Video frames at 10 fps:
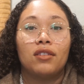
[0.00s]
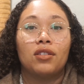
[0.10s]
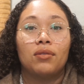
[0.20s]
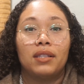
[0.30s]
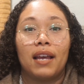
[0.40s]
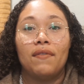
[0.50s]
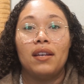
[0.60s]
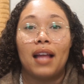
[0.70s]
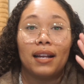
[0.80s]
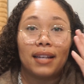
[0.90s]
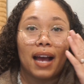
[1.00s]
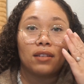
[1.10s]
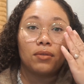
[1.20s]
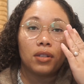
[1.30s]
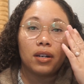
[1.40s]
So saving that
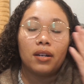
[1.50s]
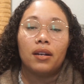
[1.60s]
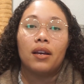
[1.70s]
tax return